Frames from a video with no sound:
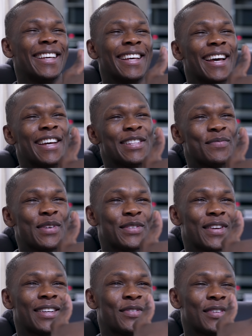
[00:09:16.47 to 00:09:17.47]
That's the best
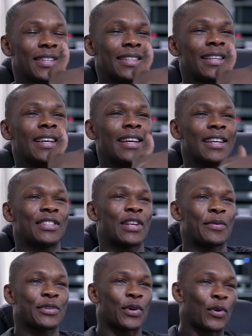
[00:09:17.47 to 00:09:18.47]
way I can read. So
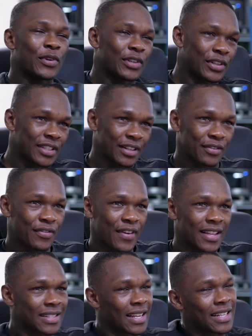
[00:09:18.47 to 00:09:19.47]
I'm just holding onto the
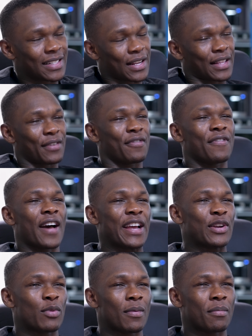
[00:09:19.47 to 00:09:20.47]
fence. Like, it's like the
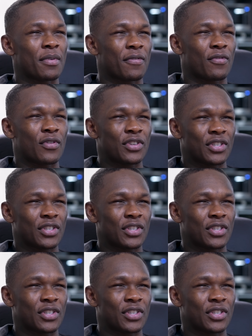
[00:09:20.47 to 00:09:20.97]
final moment before you